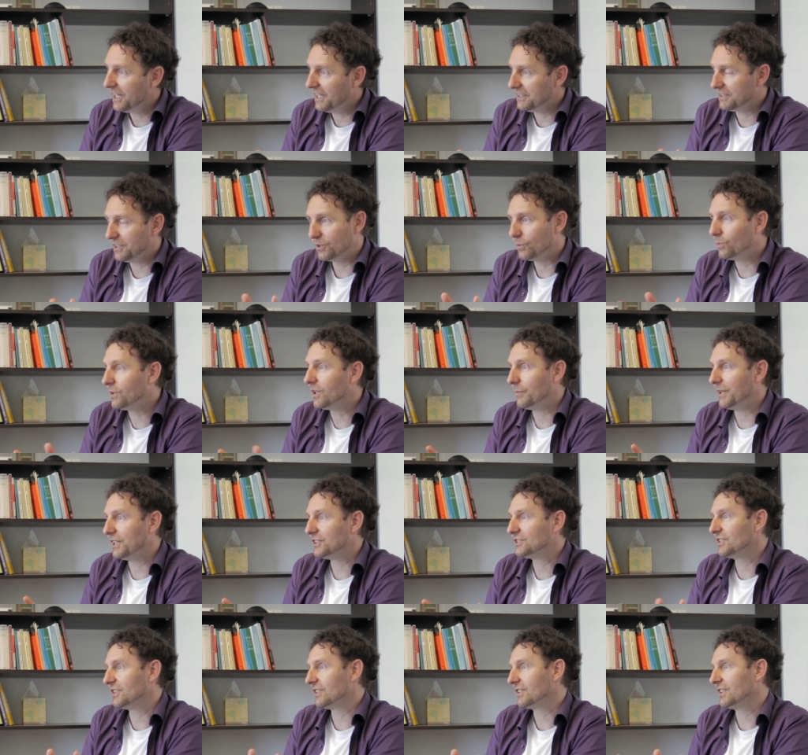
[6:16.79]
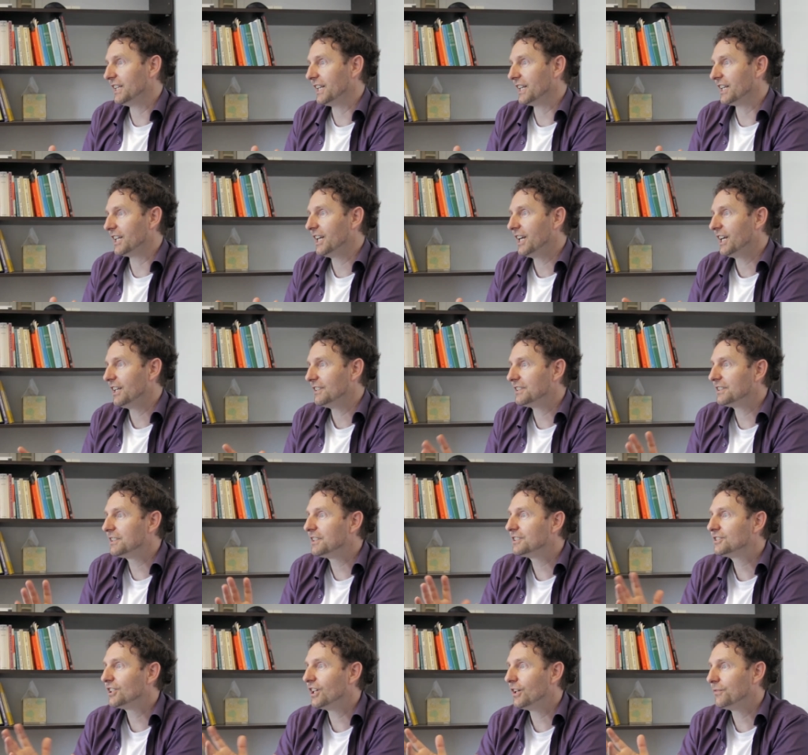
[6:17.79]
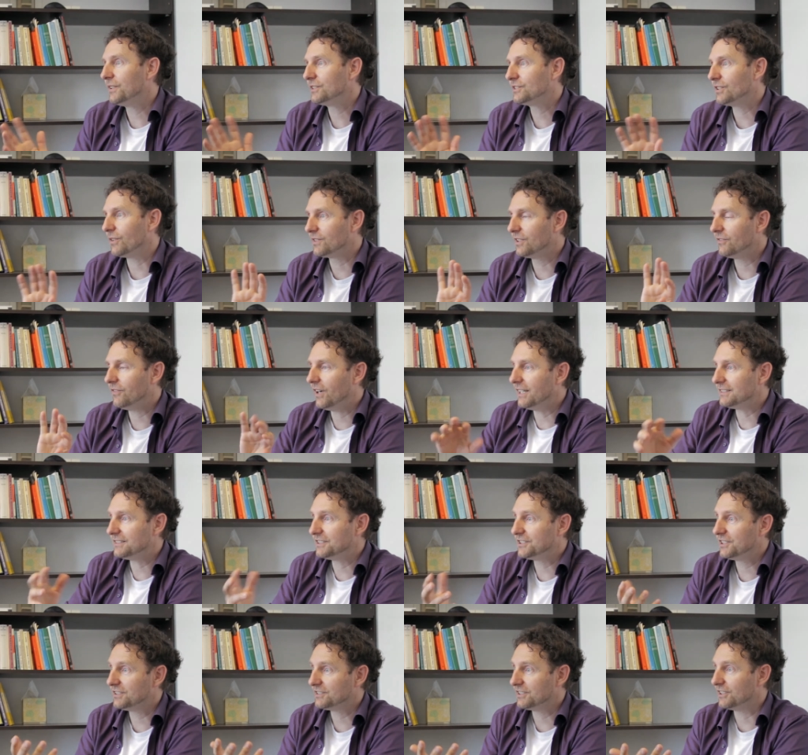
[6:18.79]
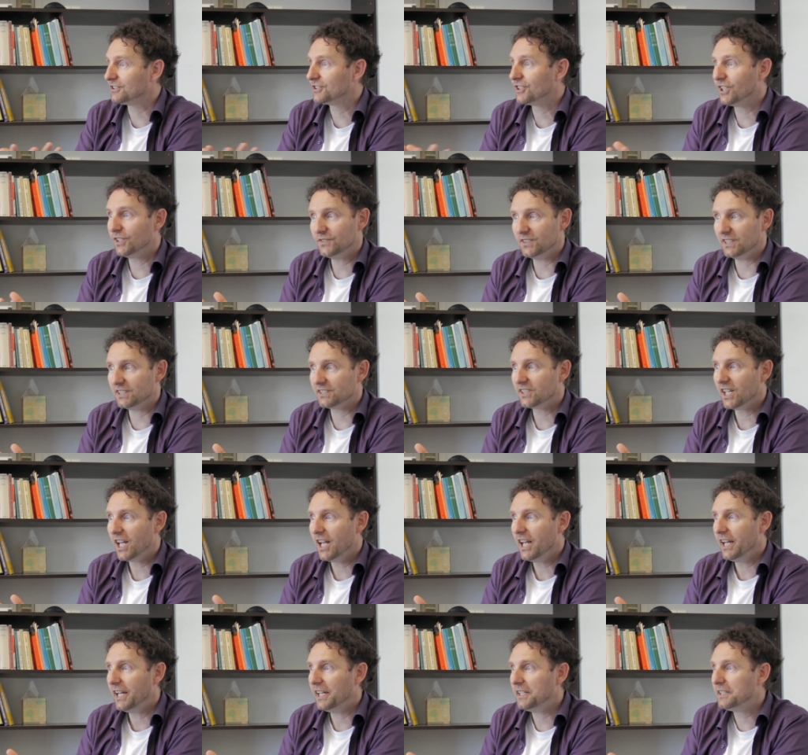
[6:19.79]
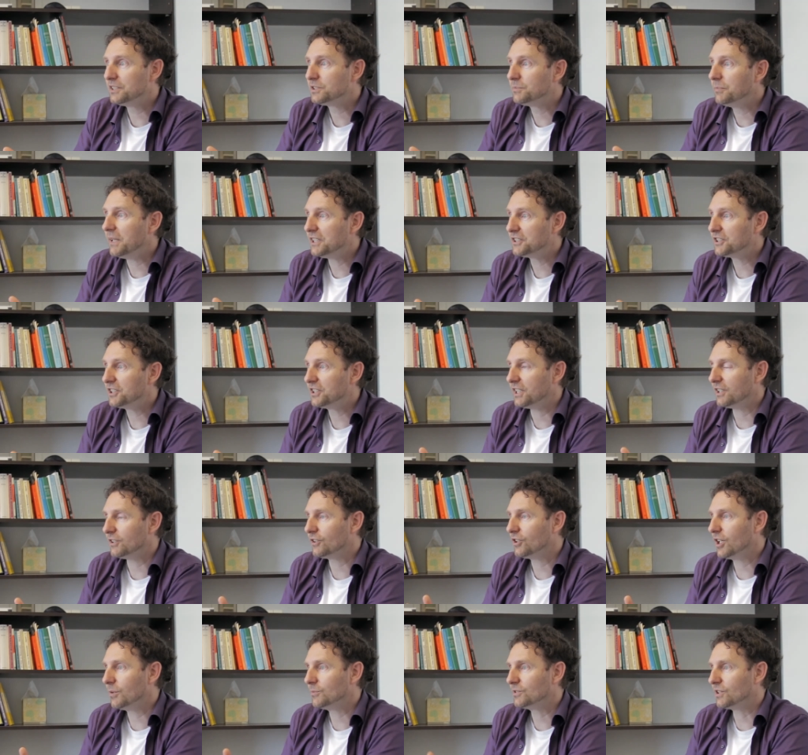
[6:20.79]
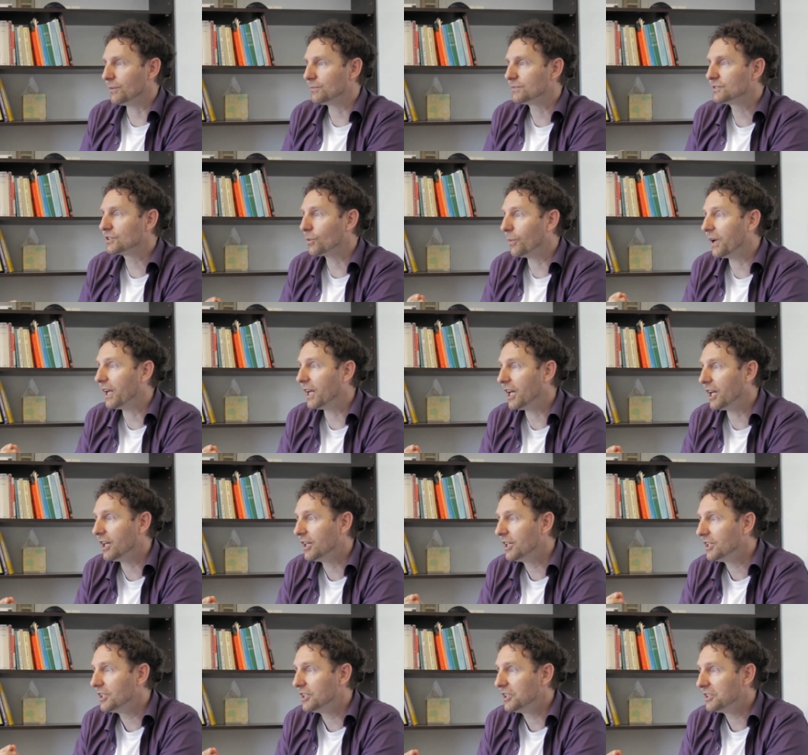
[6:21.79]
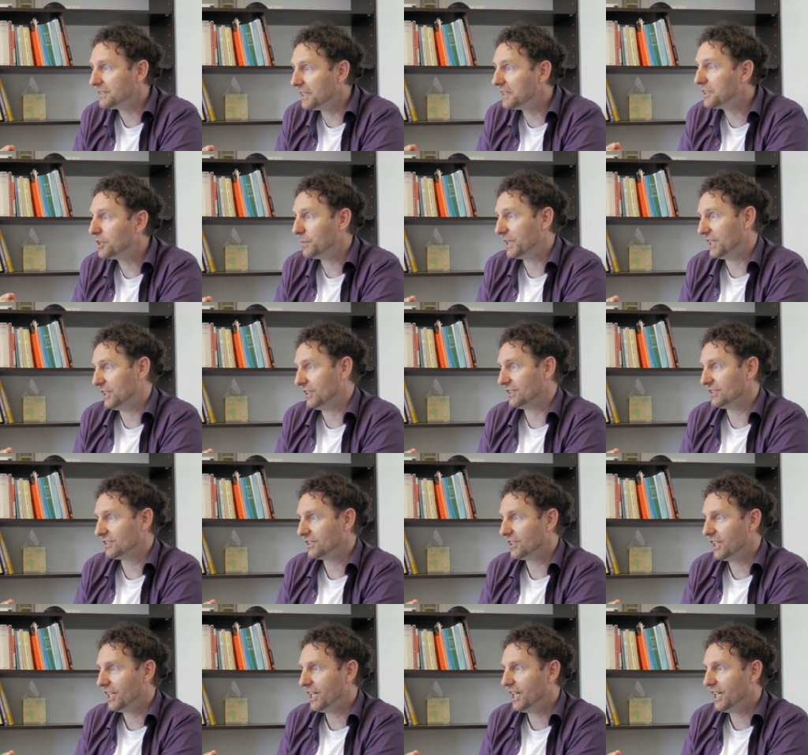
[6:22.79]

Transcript: is a two dimensional thing. So the surface of the vase, it's just a surface. It is measured in terms of square centimeters.